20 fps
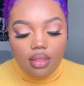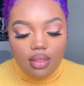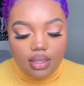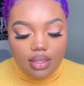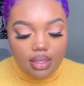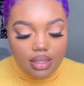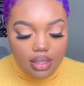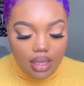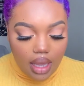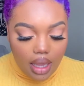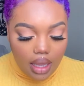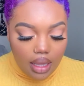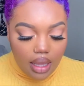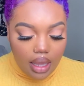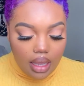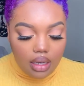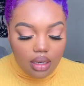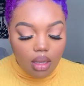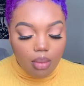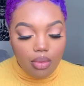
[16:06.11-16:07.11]
This is
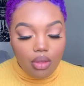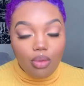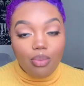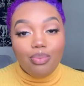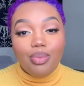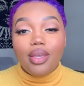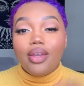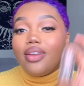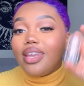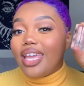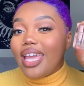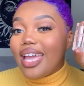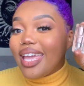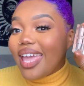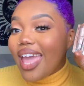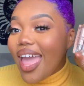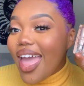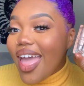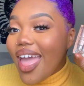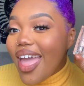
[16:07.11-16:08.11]
KKW Beauty
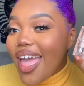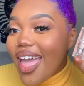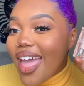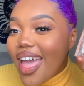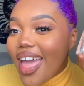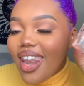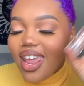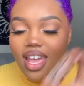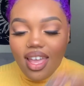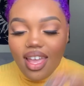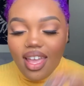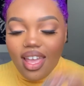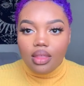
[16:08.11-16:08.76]
again.